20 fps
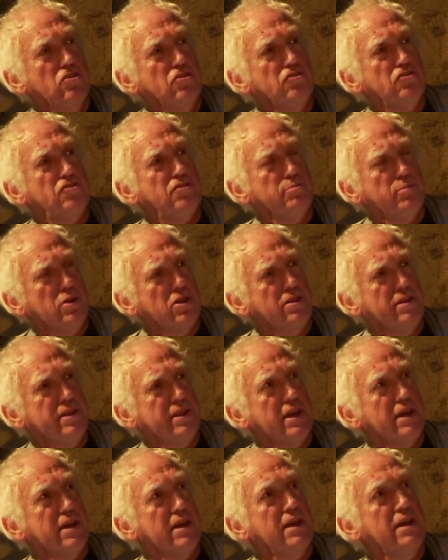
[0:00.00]
who's the
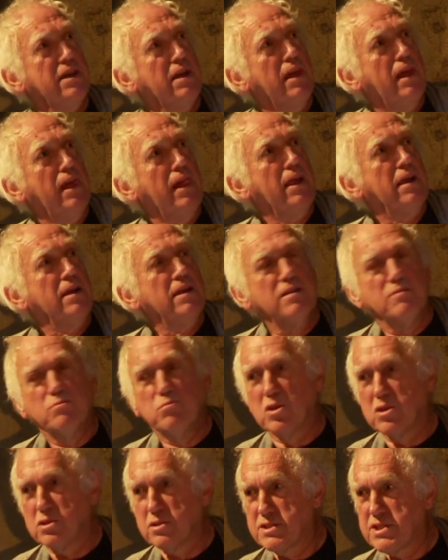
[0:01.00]
modern day
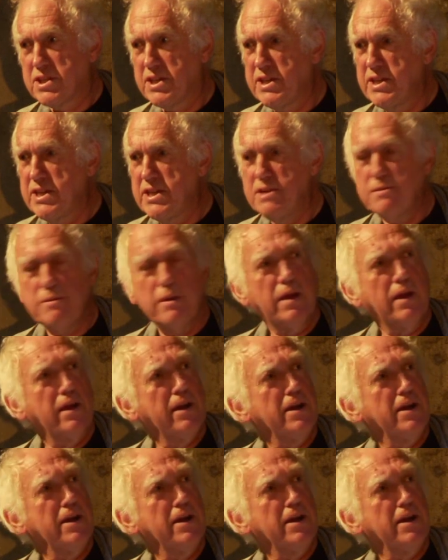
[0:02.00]
Model T.